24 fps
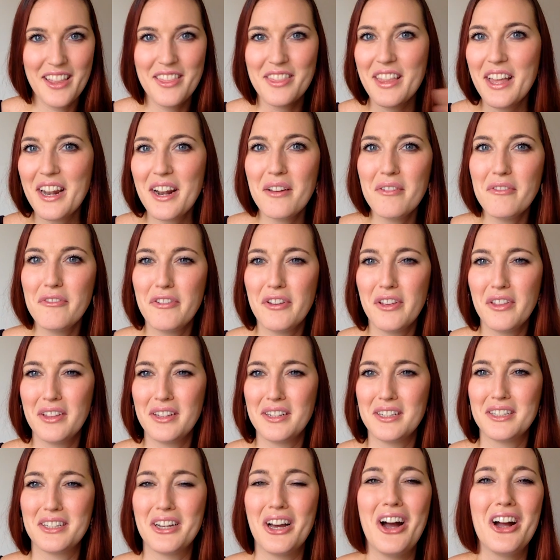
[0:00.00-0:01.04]
and then I'm
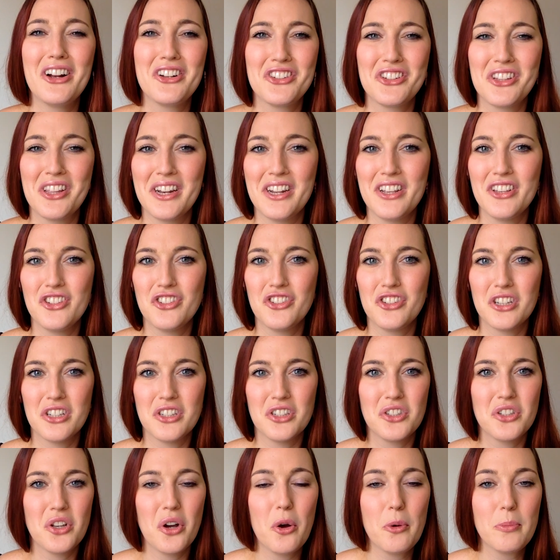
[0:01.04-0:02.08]
feeling touched that he's
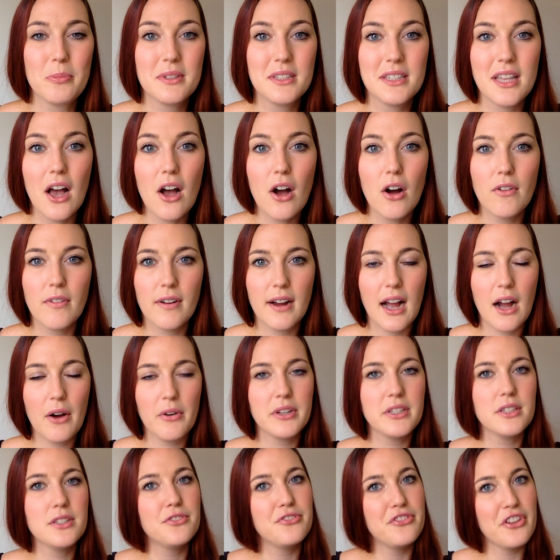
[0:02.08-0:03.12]
just so upset over how
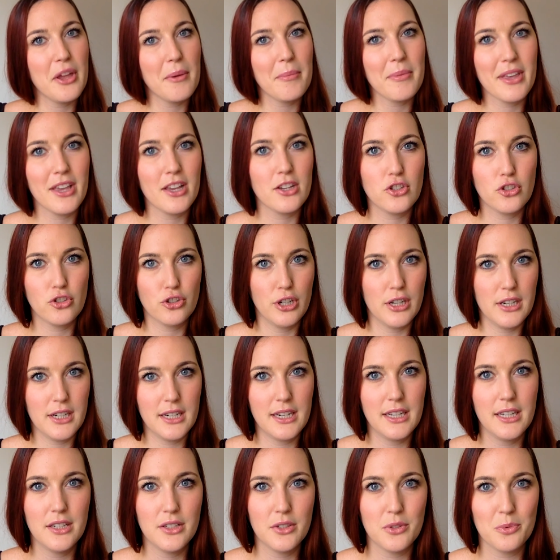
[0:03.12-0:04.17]
his family has
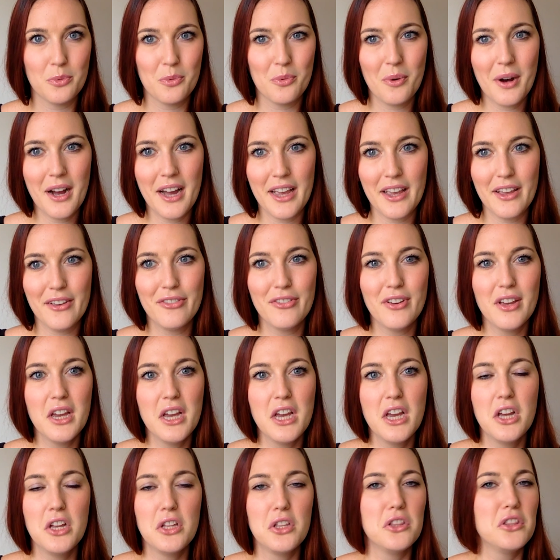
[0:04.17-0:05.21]
treated his wife.
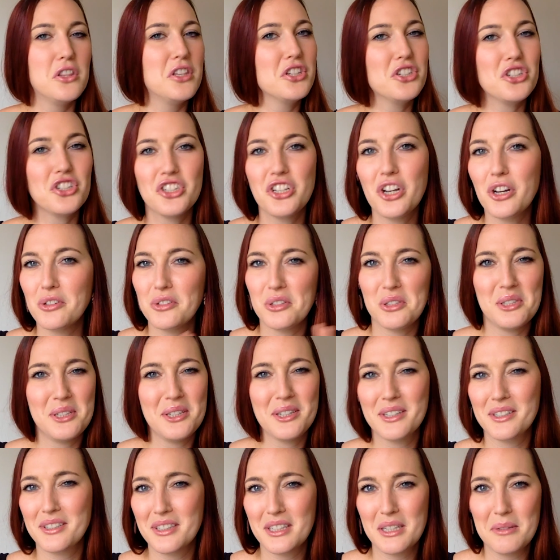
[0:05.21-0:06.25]
This show
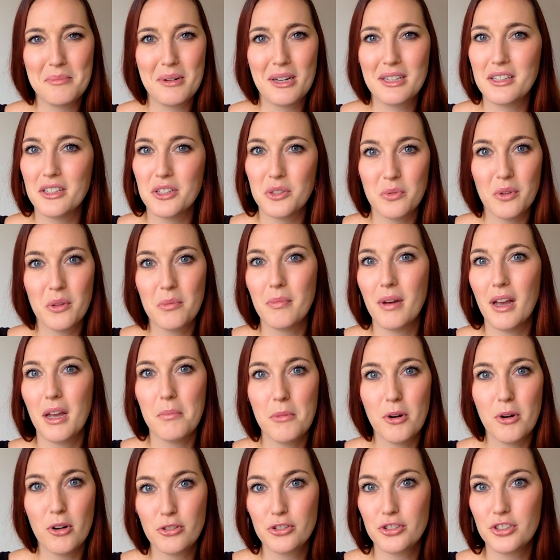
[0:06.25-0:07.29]
seriously messes with my
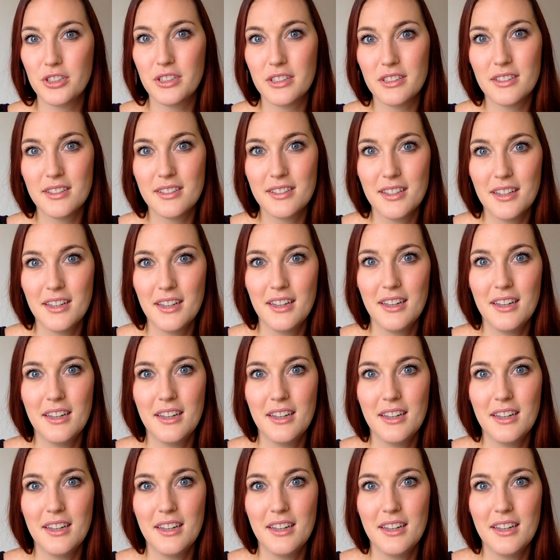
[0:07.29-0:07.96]
emotions.